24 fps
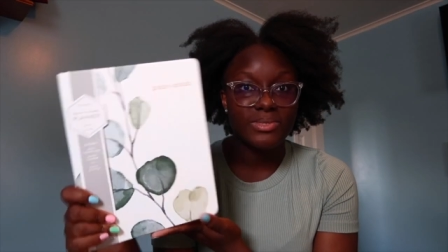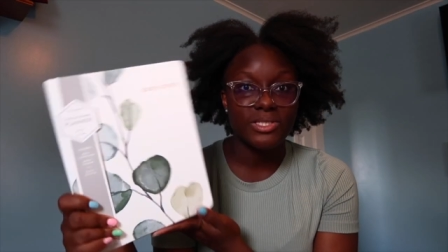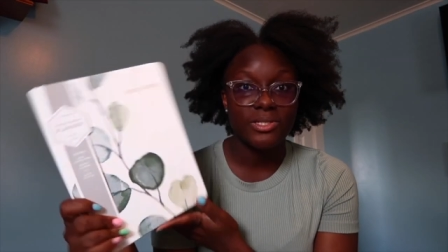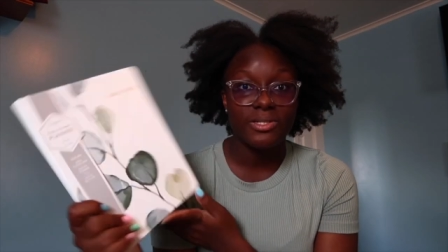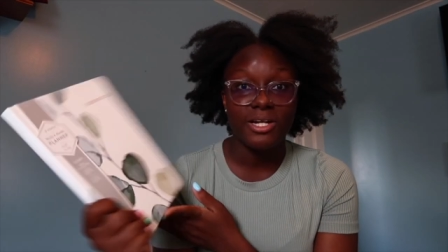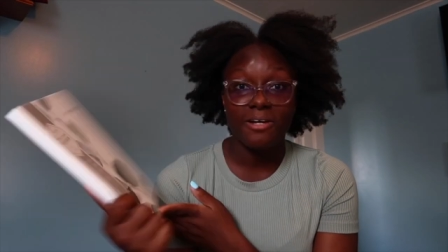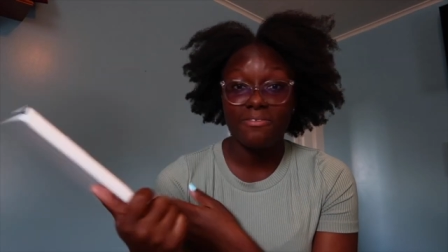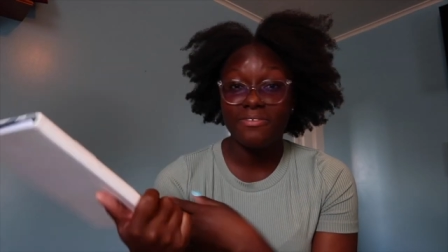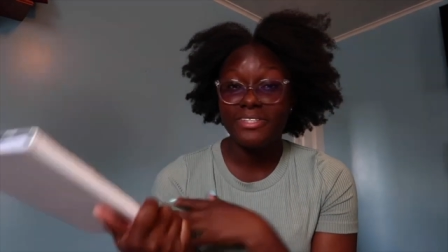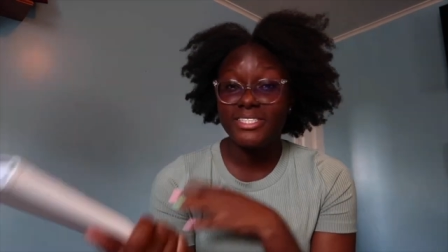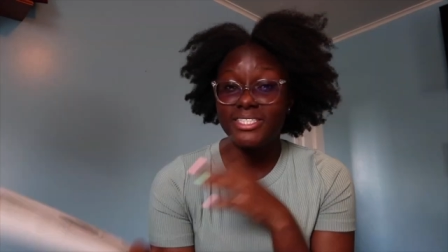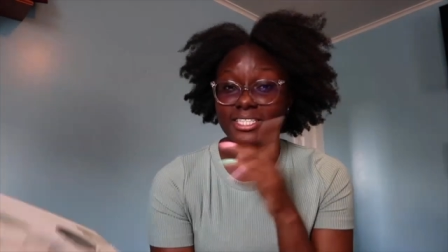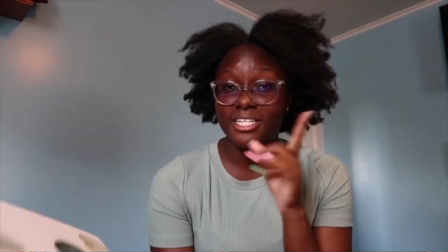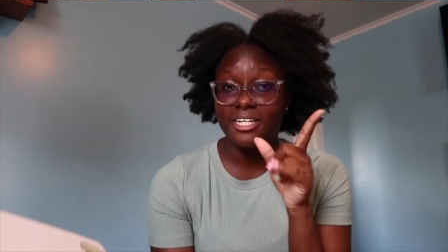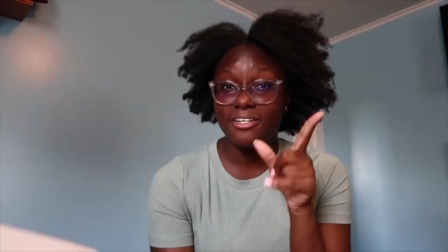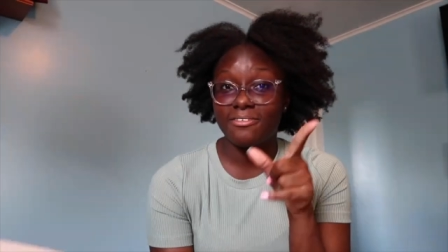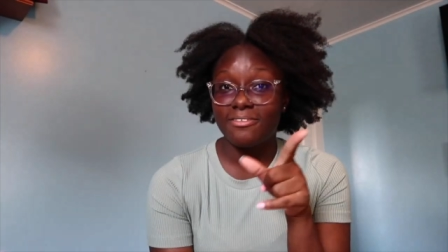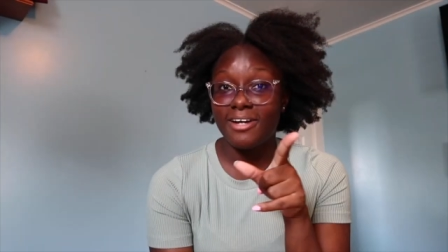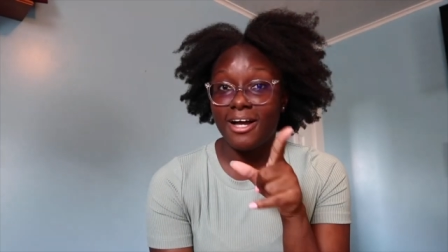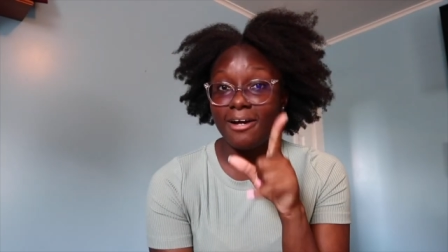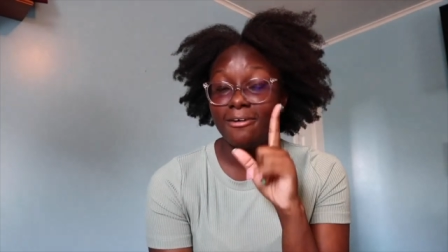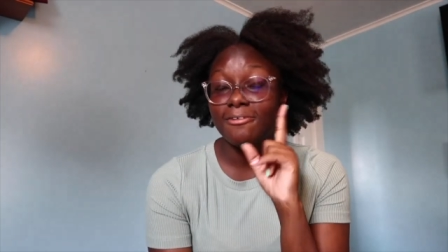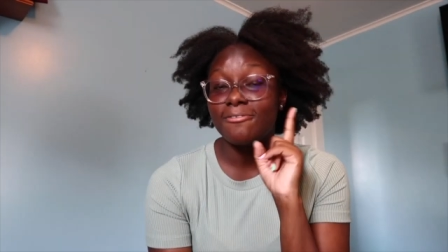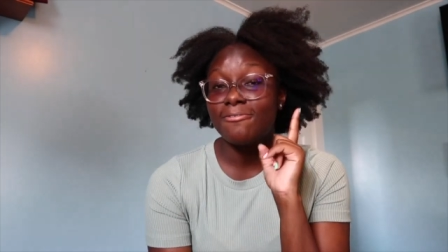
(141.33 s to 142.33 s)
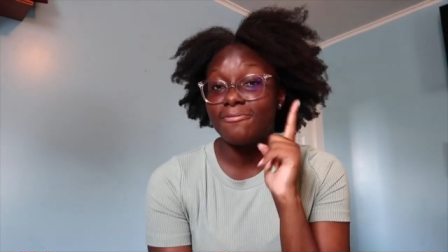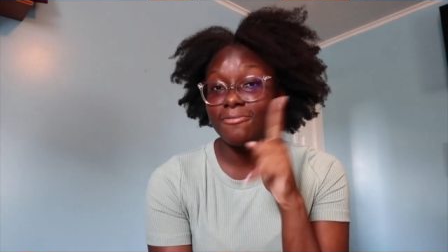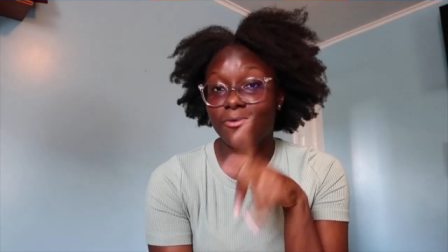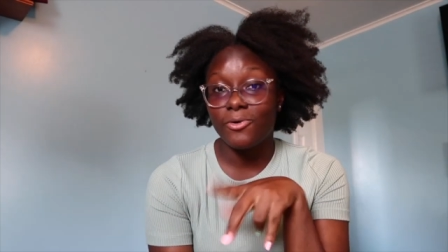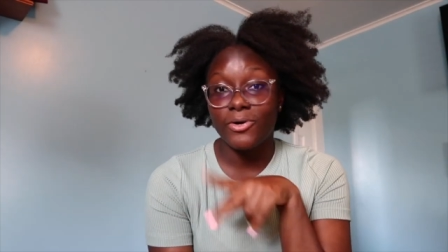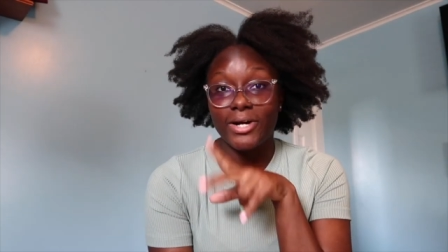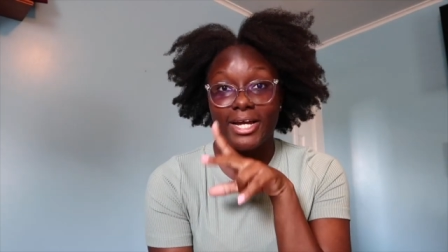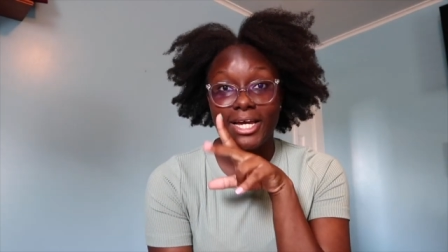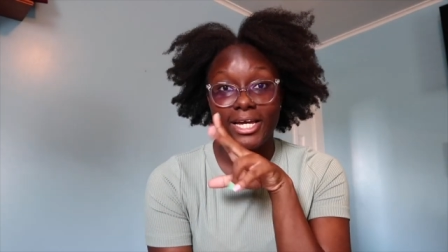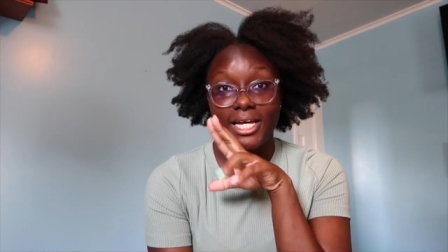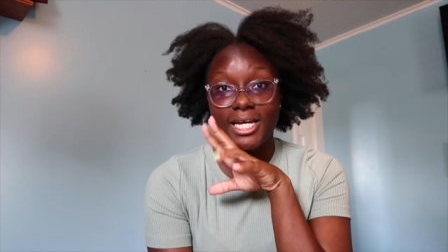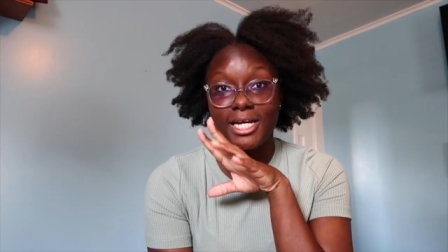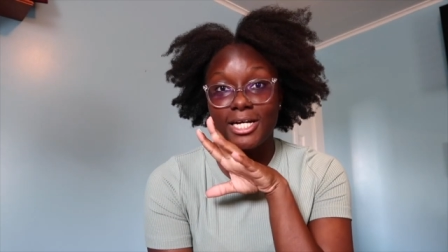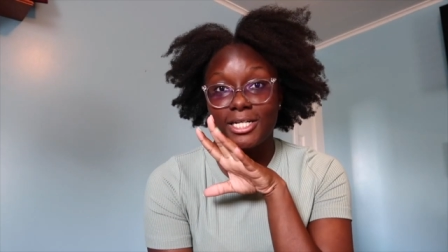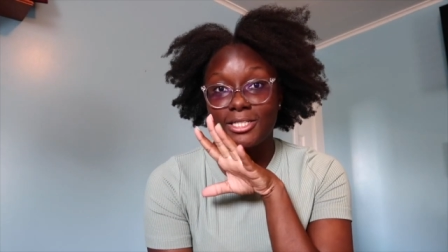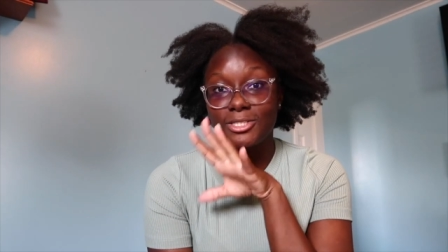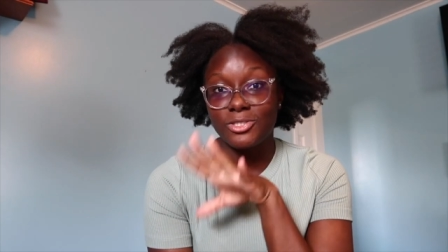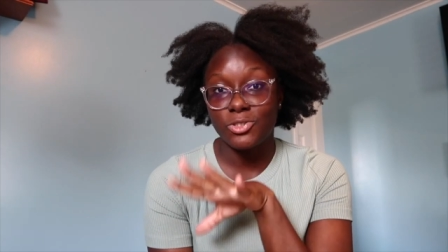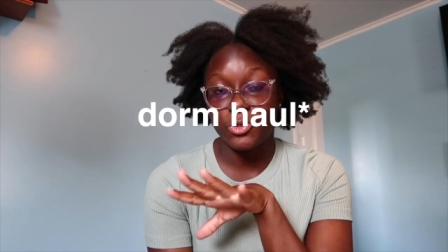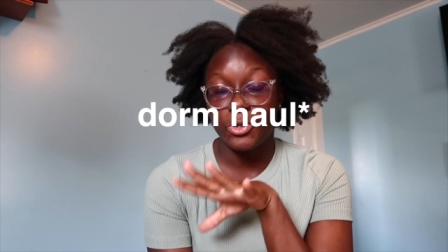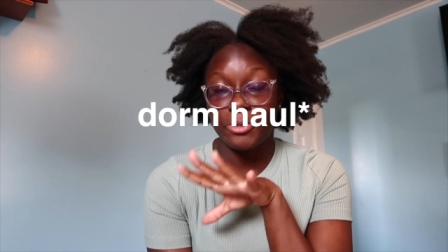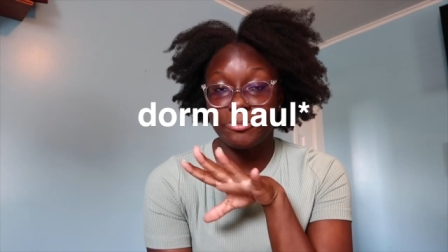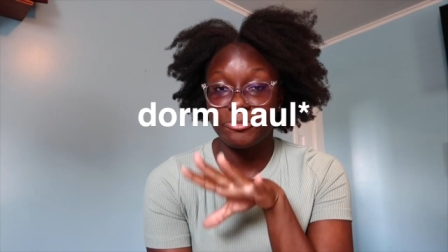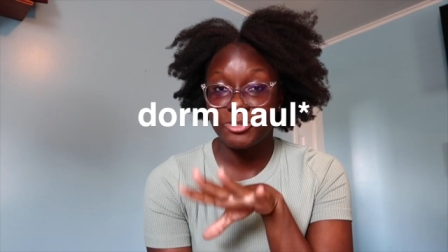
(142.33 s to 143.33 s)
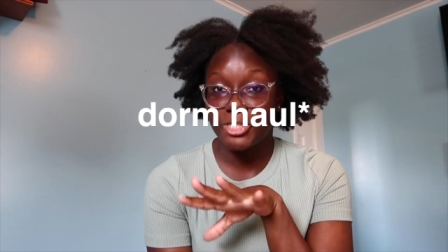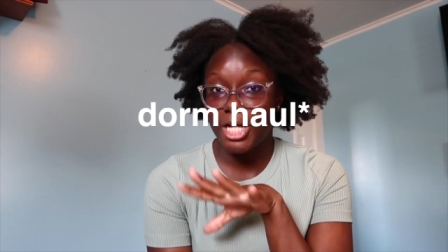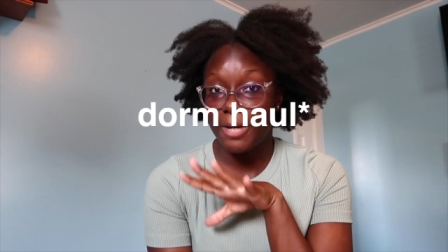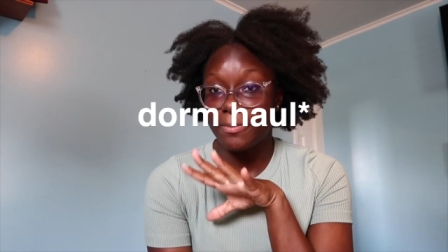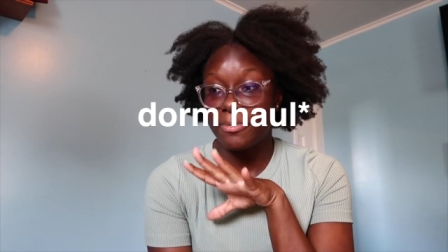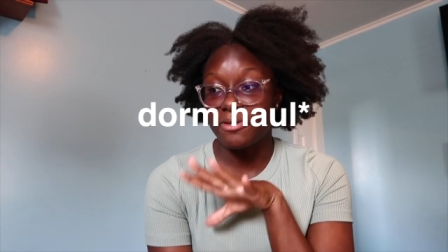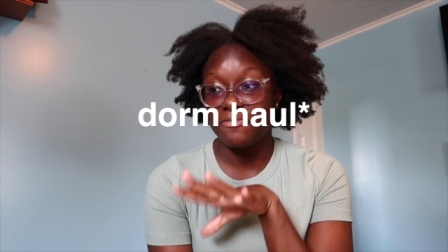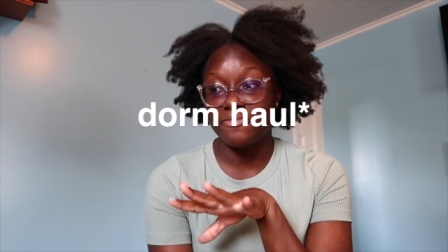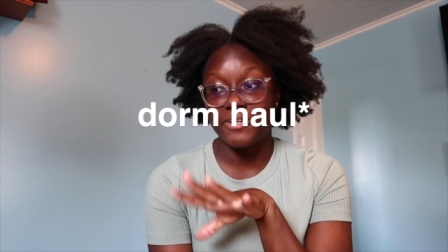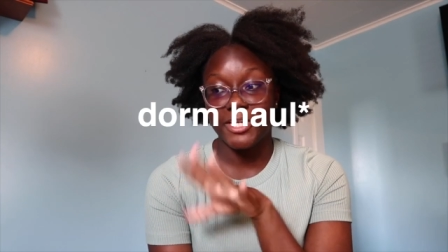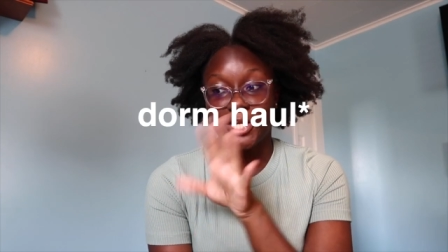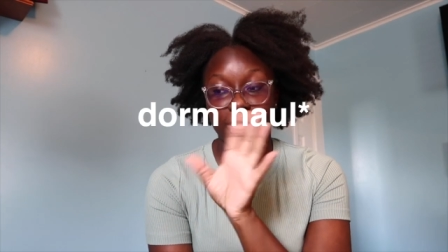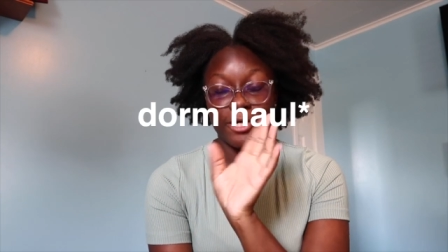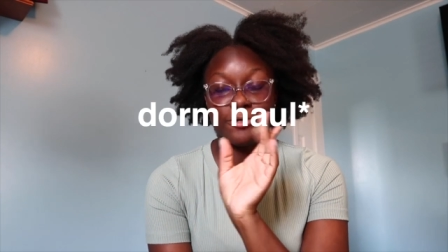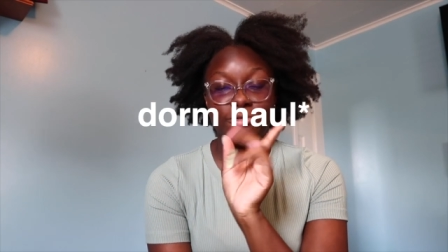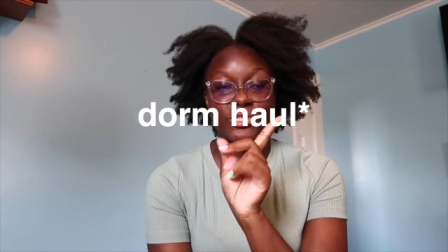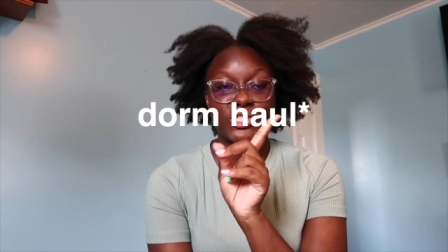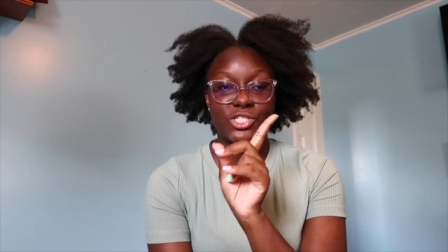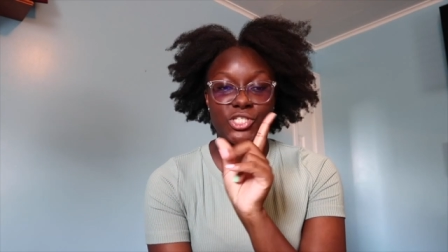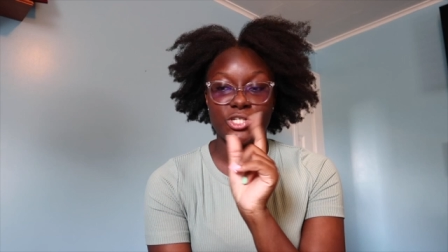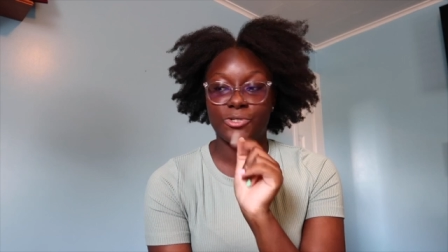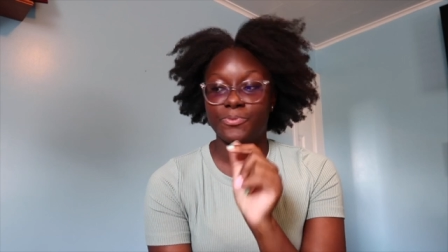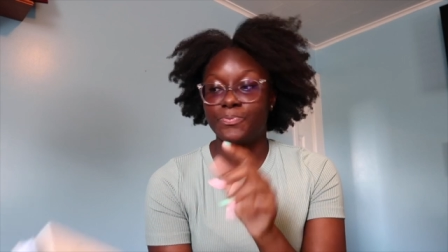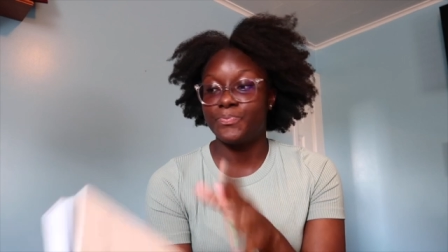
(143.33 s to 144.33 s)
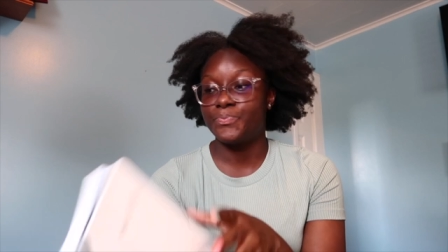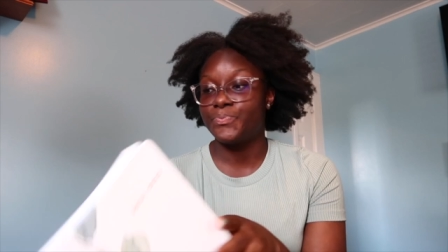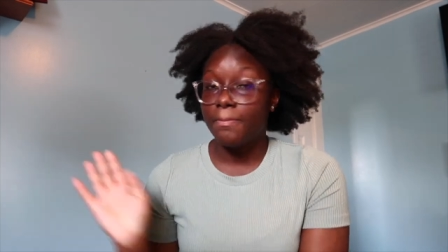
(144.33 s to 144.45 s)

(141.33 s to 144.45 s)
So definitely stick around for a dorm shopping video soon.